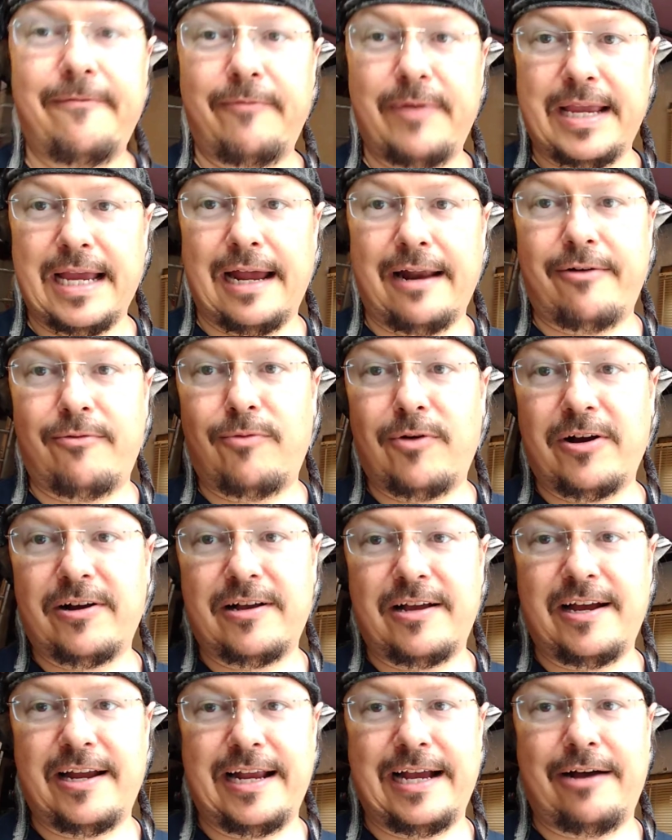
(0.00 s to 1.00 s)
we got our work
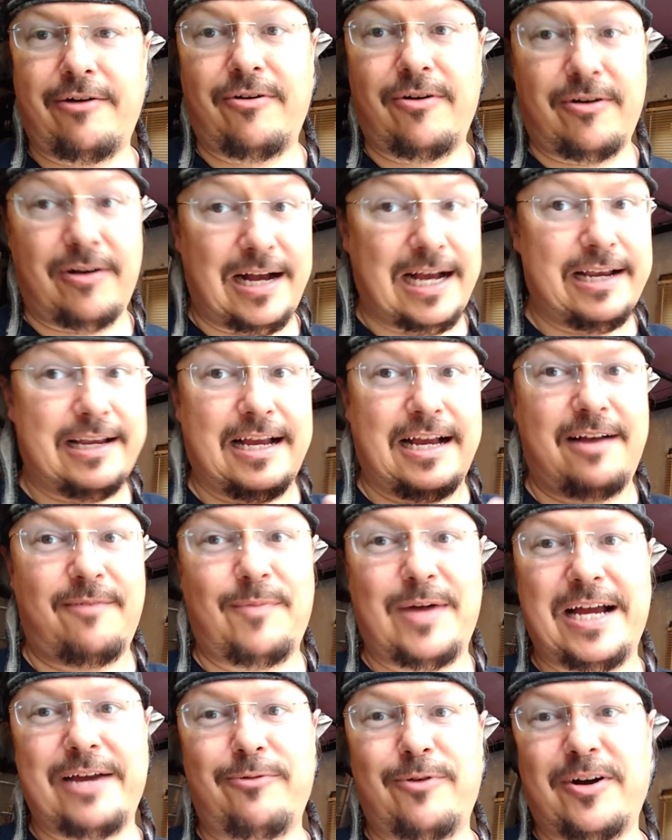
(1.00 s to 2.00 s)
cut out, or I got
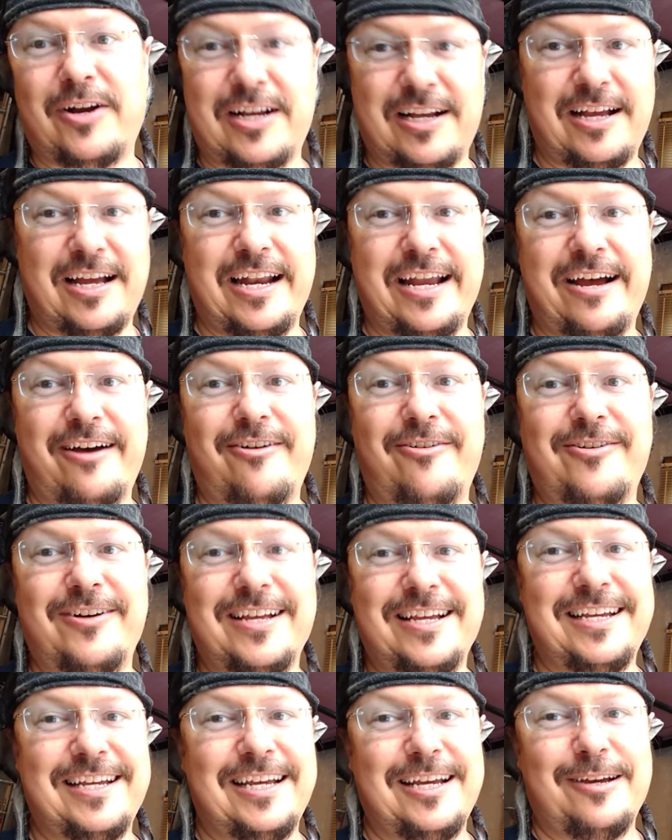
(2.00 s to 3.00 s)
my work cut out
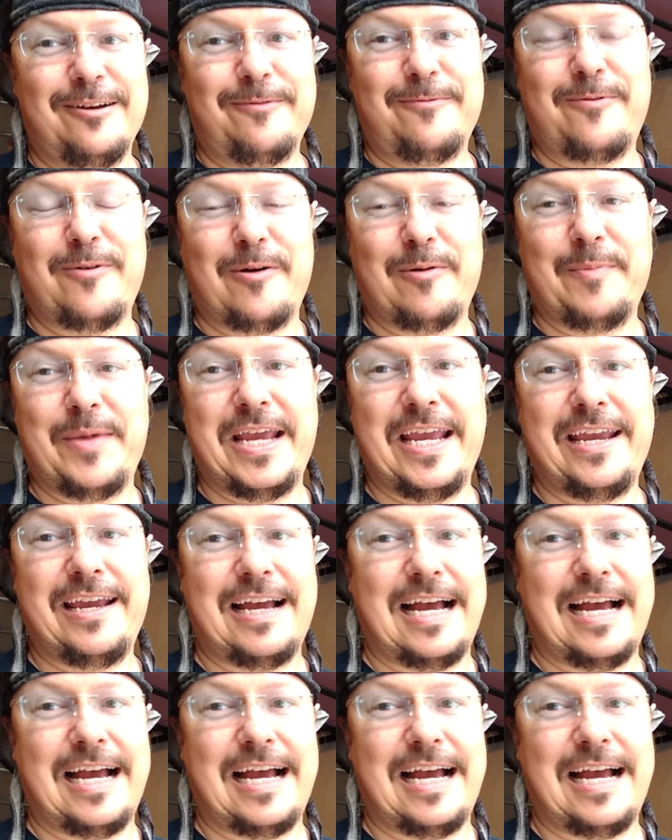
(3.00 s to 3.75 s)
for me.